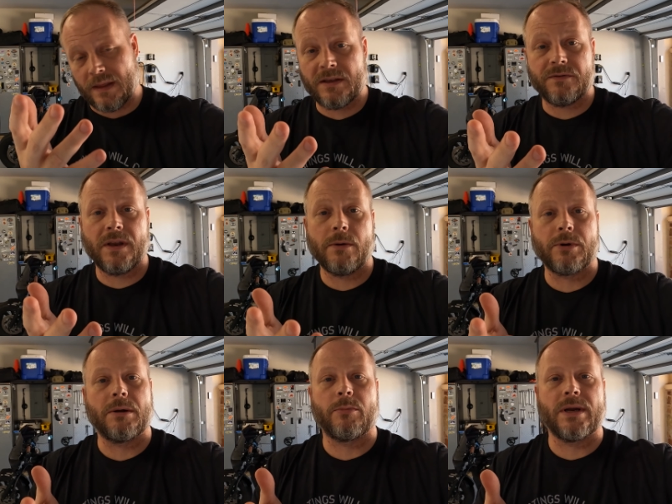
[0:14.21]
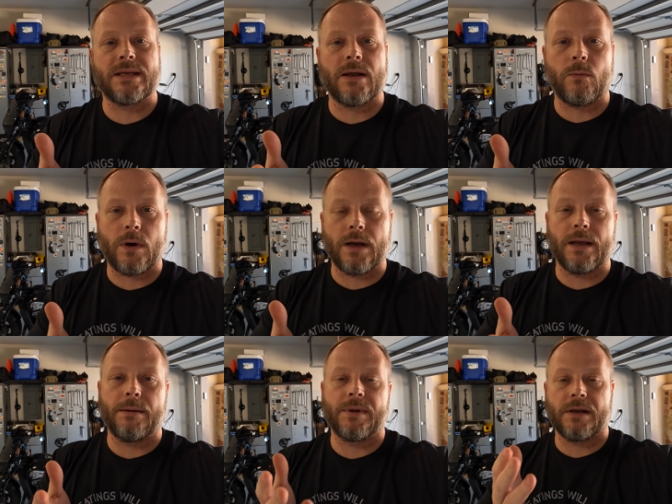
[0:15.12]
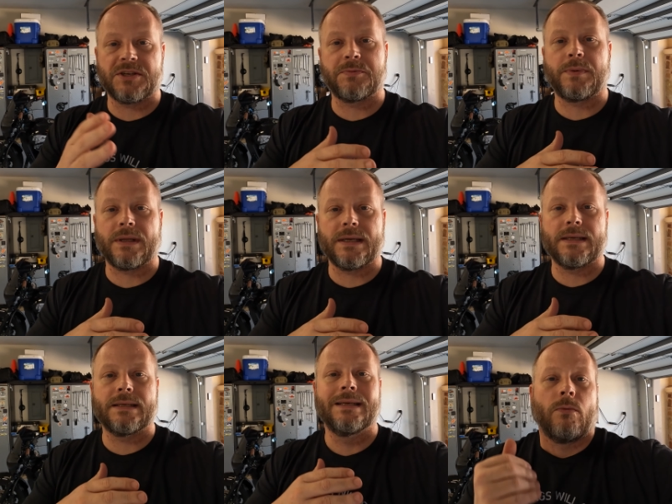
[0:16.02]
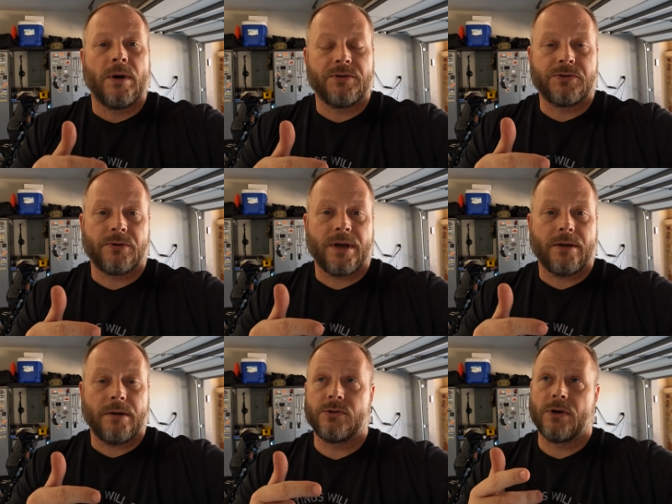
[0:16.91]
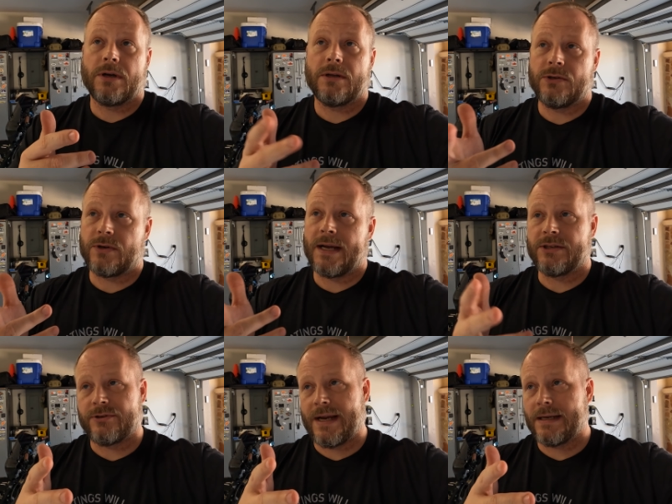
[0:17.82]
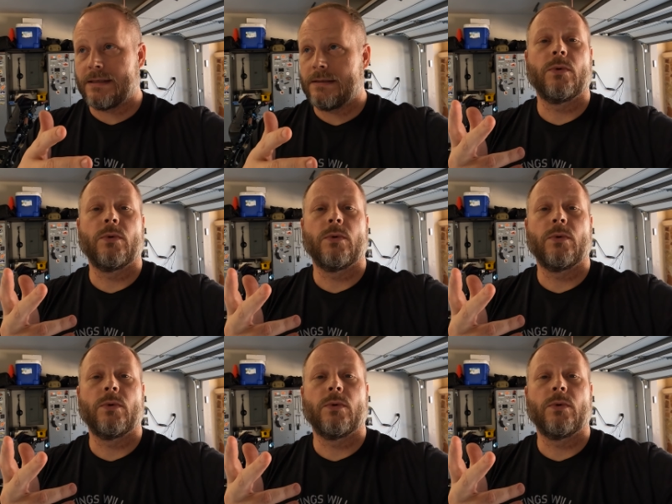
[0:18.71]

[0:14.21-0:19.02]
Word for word: in this video, we're gonna break down why. I'm gonna explain what drug, drug, drag, dragged,